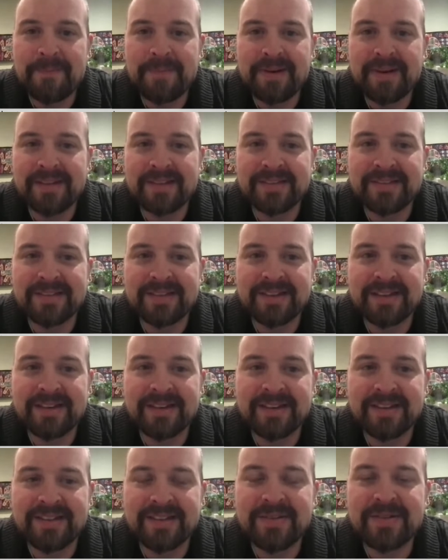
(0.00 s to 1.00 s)
But
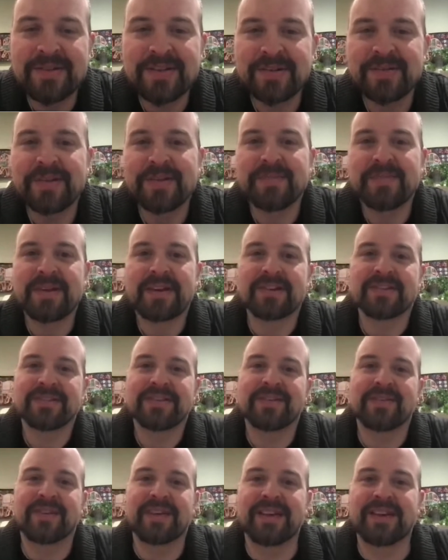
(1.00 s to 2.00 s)
it's always good when you make
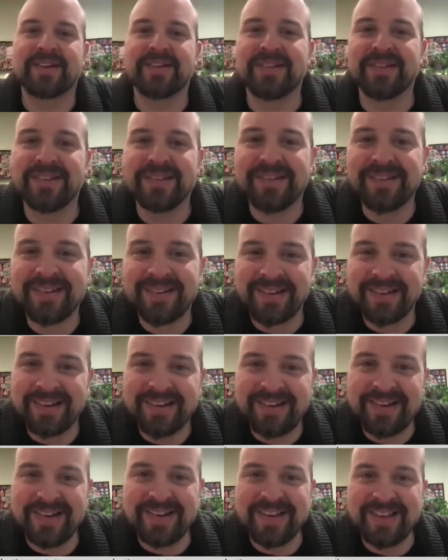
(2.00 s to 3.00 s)
yourself giggle.
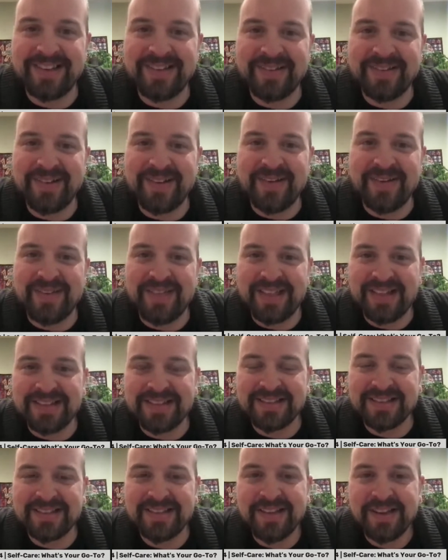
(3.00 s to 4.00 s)
Yeah, maybe
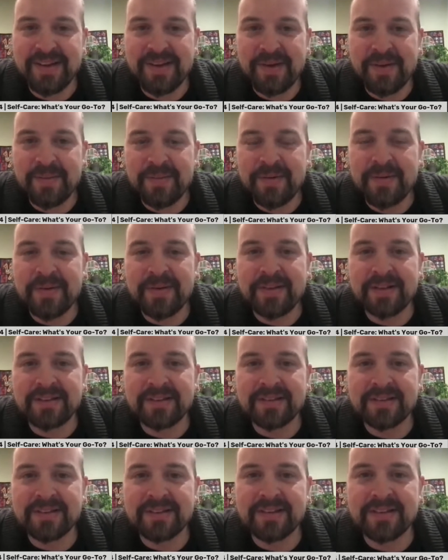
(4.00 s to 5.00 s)

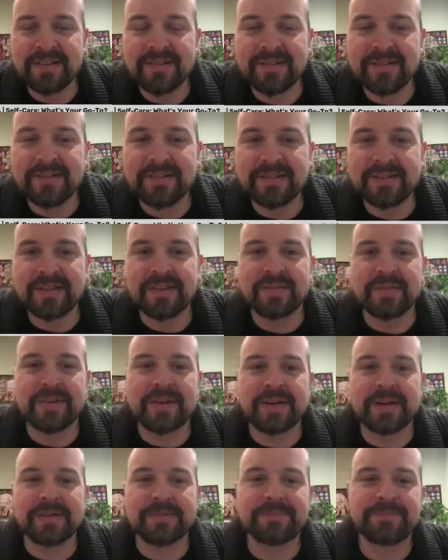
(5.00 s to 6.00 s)
that's
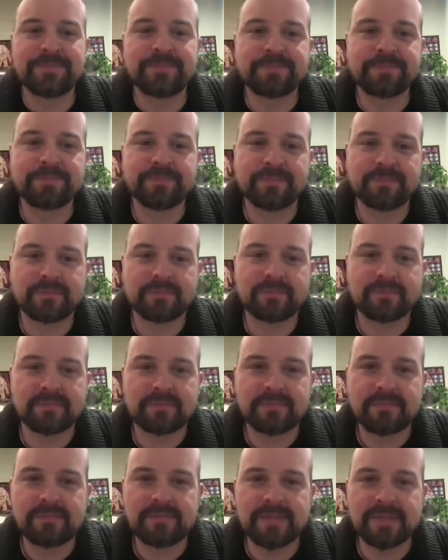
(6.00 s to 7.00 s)
self-care,
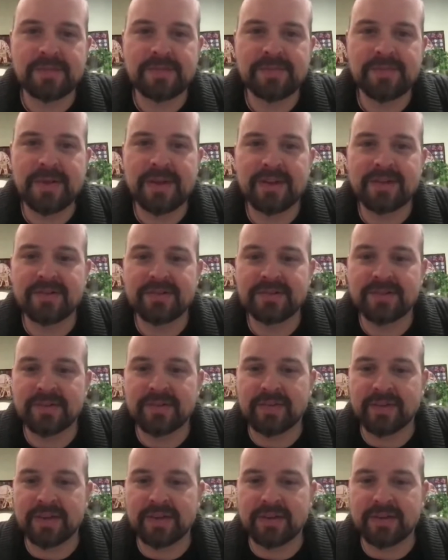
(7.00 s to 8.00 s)
just making
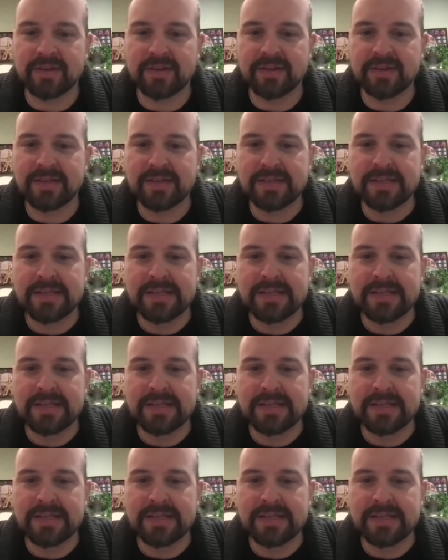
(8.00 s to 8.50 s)
yourself giggle.